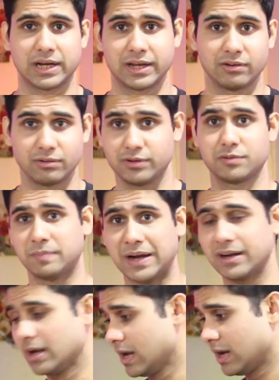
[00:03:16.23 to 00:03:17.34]
You
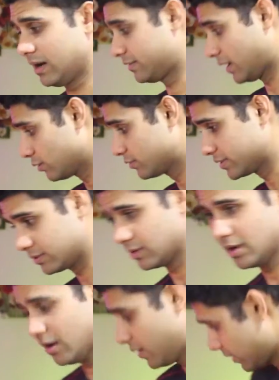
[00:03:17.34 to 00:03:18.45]
spent $1,000
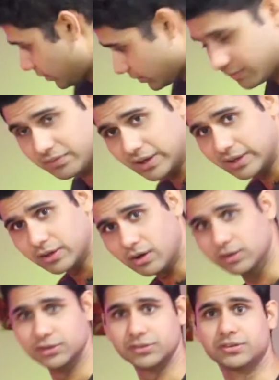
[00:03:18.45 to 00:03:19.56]
or
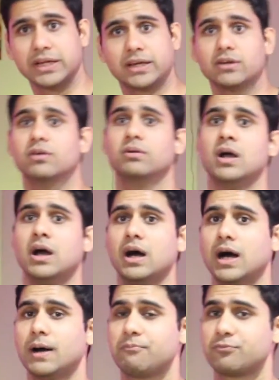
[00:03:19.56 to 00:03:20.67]
$1,500,
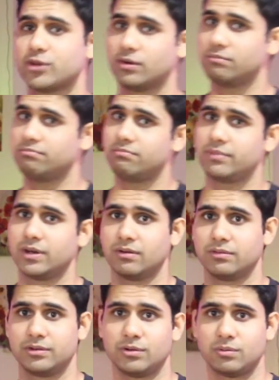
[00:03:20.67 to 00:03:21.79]
so
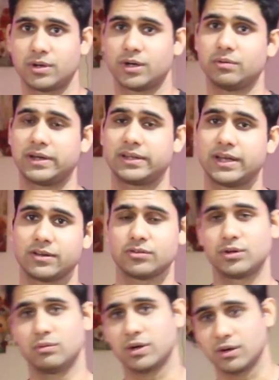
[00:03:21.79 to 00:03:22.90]
you don't want to do anything, so
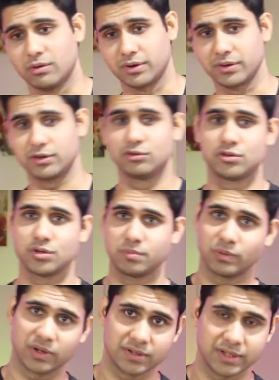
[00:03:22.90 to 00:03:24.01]
you want to go onto the YouTube,
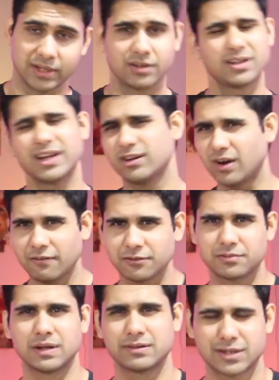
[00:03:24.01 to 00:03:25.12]
you want to see, there's a lot
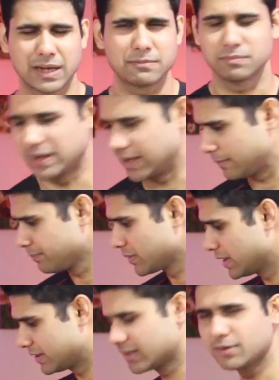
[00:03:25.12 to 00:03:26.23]
of time spending.
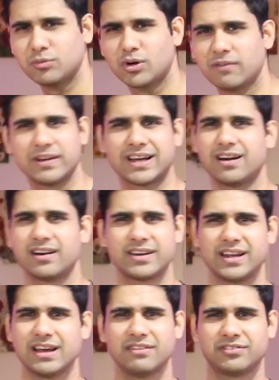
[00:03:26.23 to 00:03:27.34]
This is more of
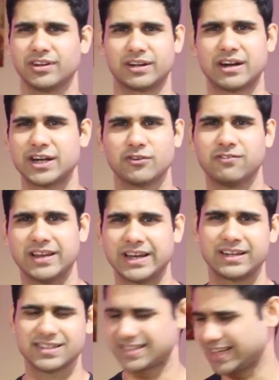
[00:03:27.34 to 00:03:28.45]
RTF, so it's ready to fly.
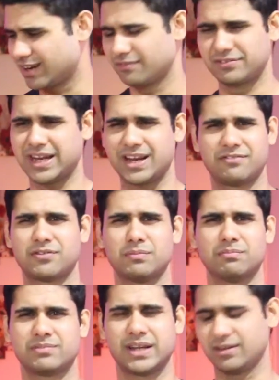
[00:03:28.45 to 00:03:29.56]
Just take
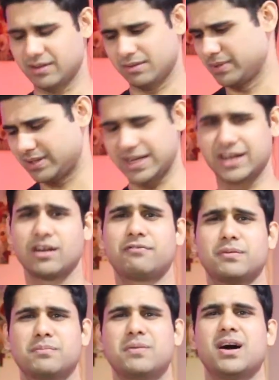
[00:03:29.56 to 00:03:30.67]
it off
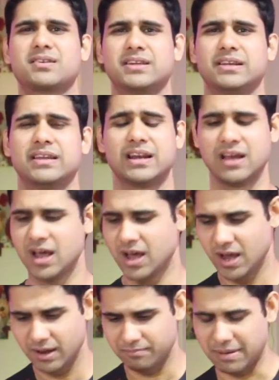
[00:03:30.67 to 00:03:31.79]
from the box, and then
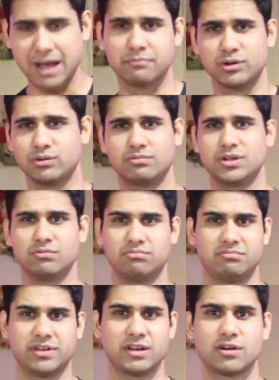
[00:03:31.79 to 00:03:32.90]
bam,
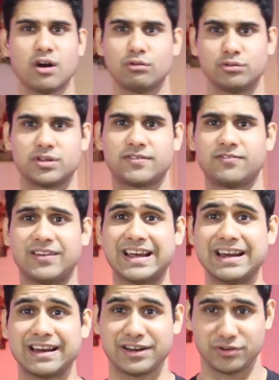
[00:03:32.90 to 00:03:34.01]
there you go, you just fly
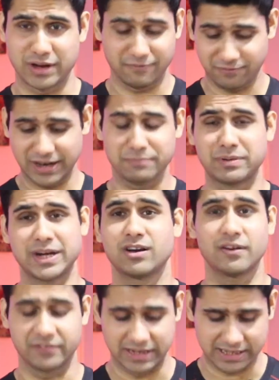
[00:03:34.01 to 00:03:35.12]
it, and you can fly it pretty
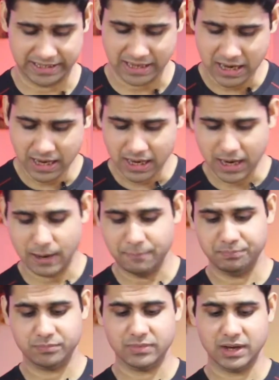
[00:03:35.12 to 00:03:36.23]
confidently.
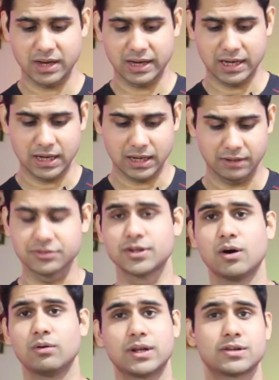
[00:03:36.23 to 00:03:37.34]

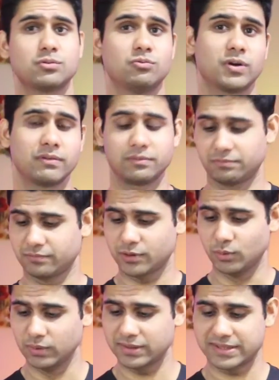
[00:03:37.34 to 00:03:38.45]
So that's one of the
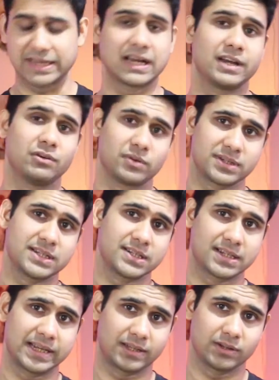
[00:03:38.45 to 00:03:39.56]
coolest thing I noticed
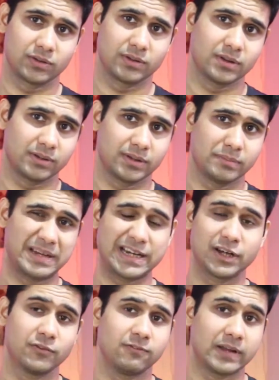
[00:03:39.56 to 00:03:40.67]
is the
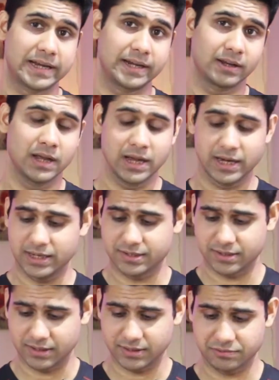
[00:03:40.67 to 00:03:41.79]
ability to fly it.
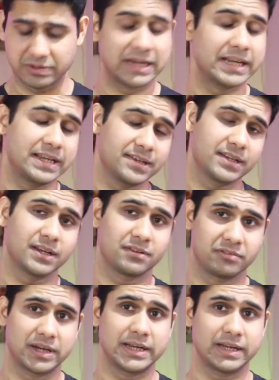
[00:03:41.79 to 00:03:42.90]
It's really easy, and
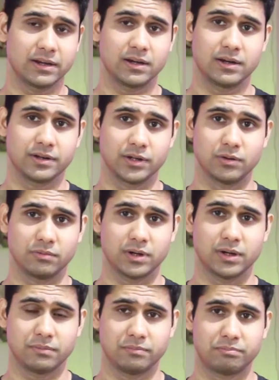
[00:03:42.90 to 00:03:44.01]
it's really
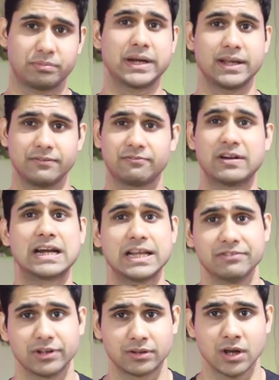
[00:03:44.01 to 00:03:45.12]
pretty friendly
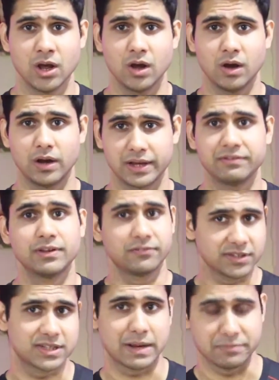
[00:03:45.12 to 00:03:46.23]
with even the
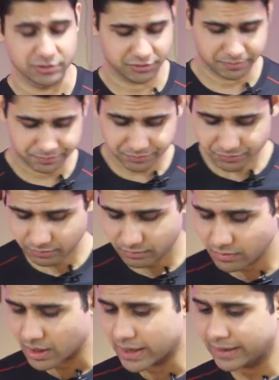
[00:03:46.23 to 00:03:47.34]
first timers.
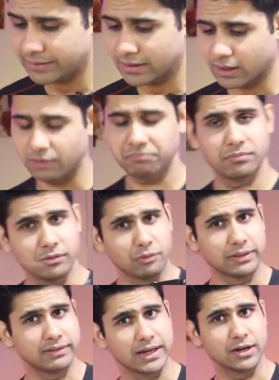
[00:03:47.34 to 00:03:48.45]
And
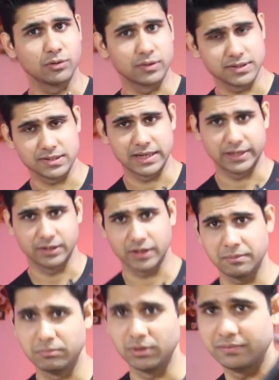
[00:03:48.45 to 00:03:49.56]
one thing I noticed is the
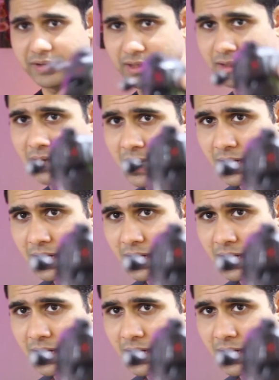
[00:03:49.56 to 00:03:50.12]
gimbal wheel.